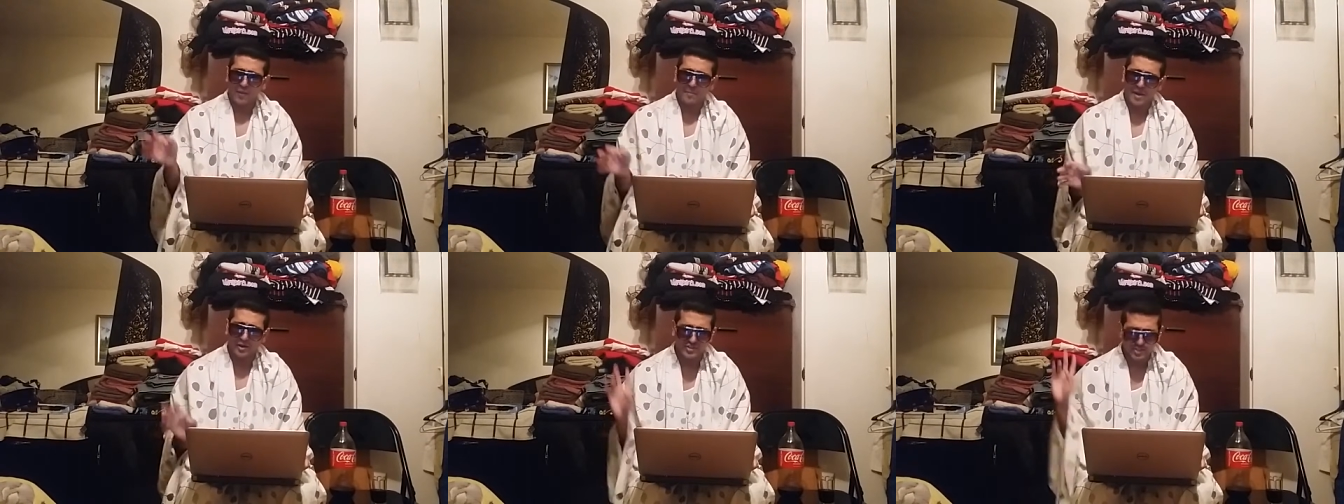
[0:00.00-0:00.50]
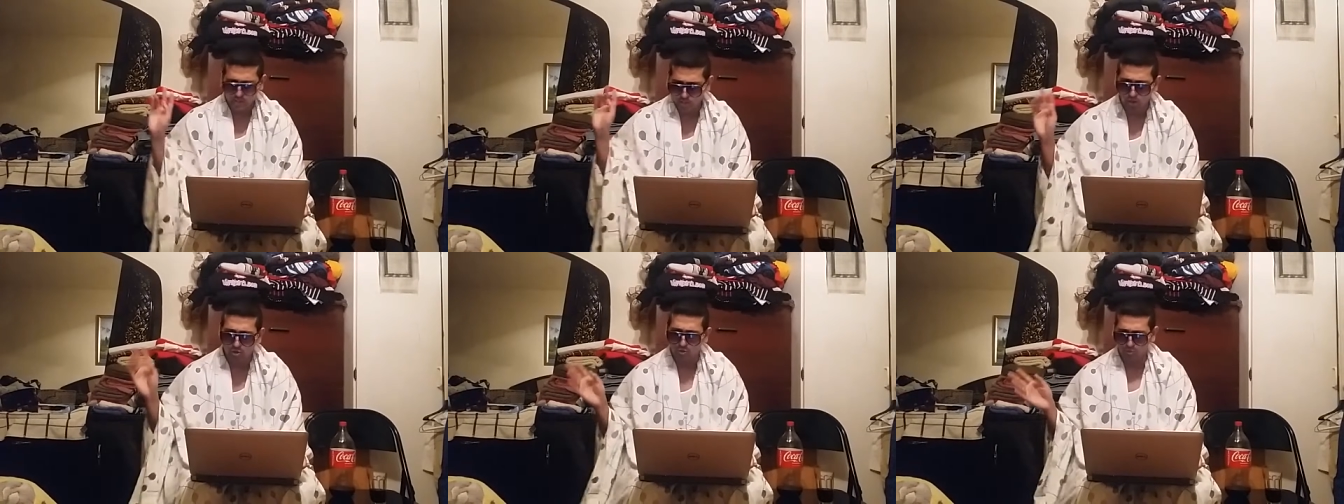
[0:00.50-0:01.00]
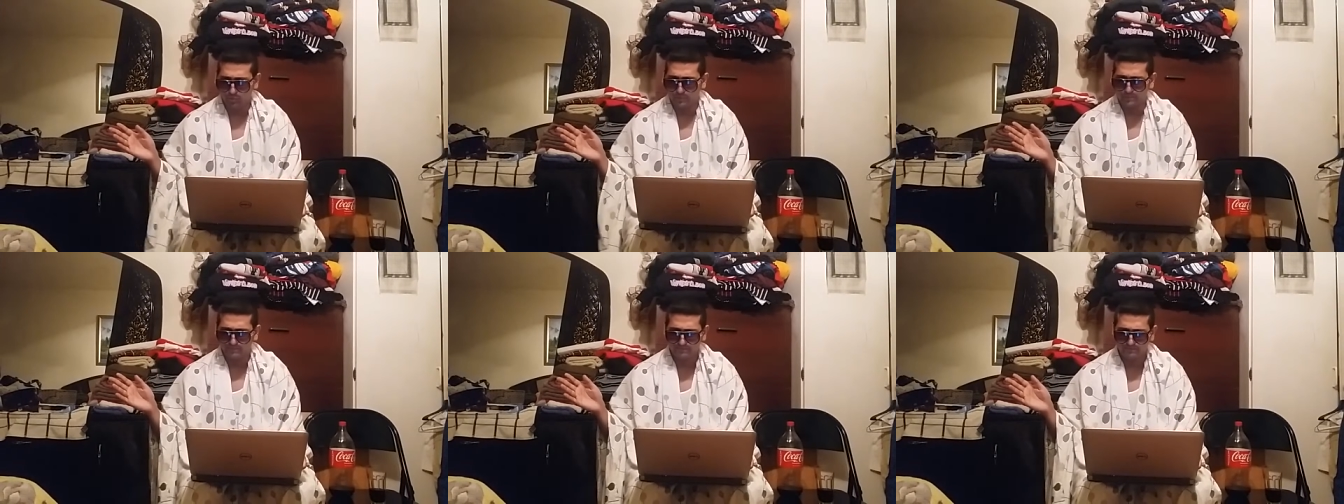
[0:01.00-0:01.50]
of the Belts 2.
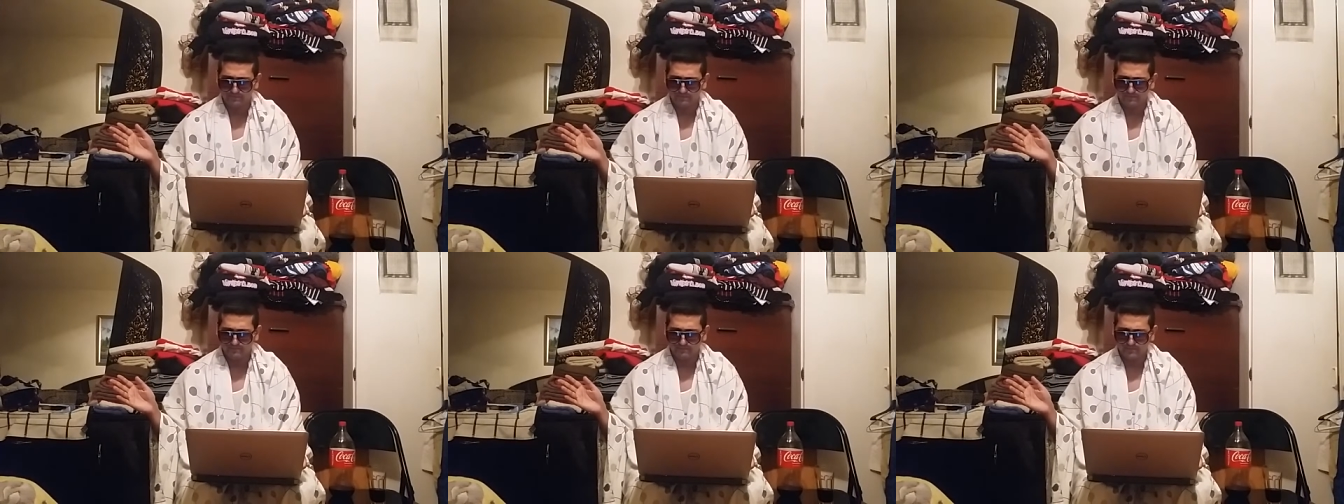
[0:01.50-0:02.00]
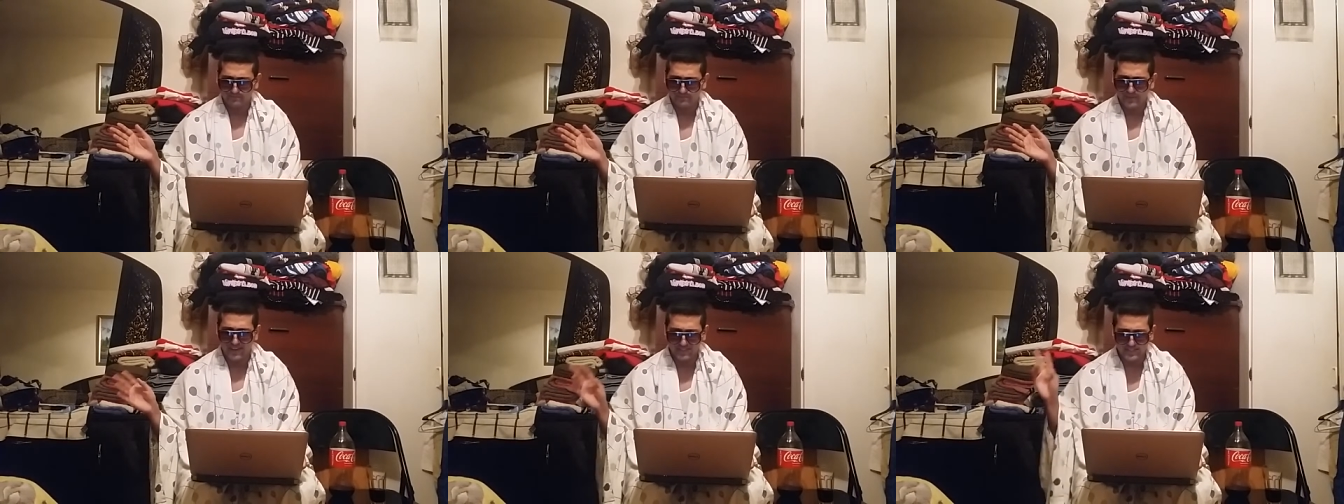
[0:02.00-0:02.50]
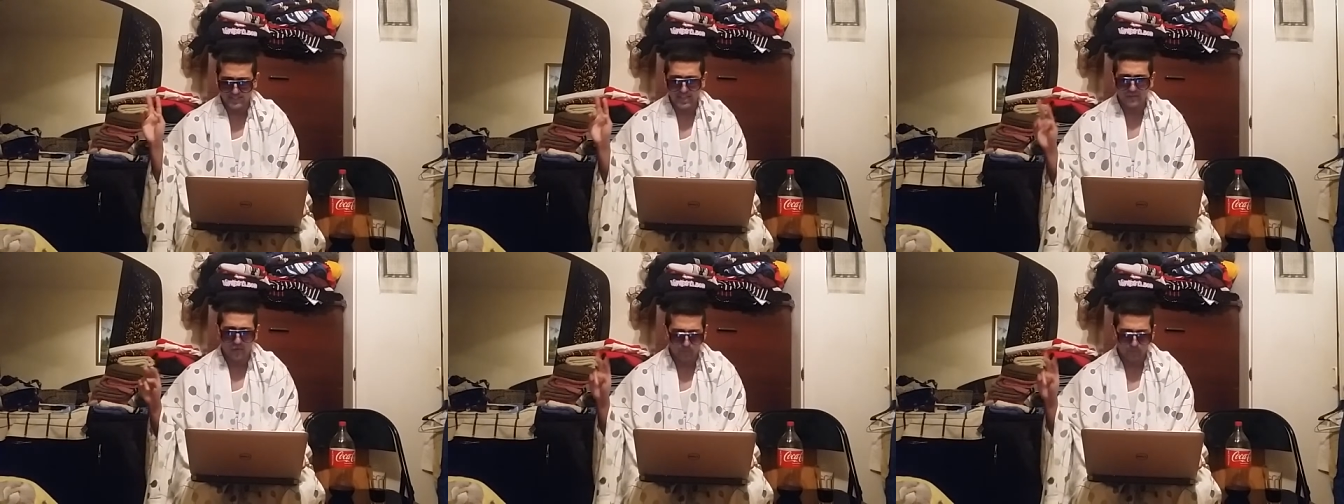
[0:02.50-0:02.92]
Yeah, this is enough